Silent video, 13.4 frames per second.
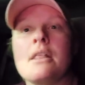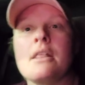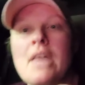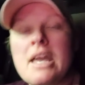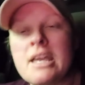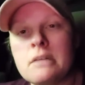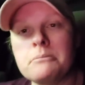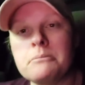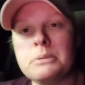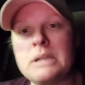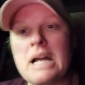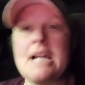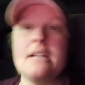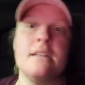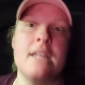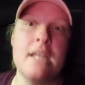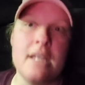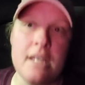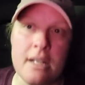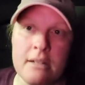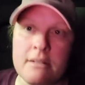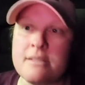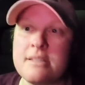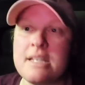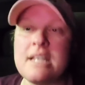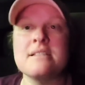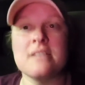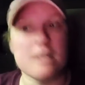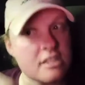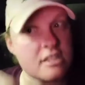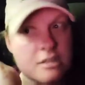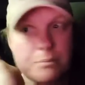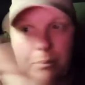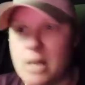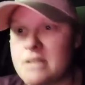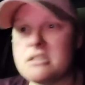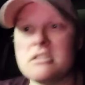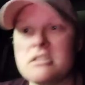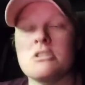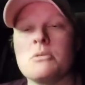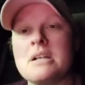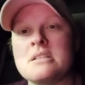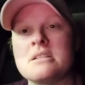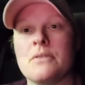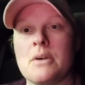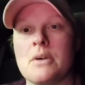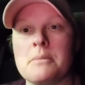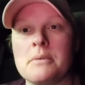they get blight, they get disease, and it spreads to the rest of them.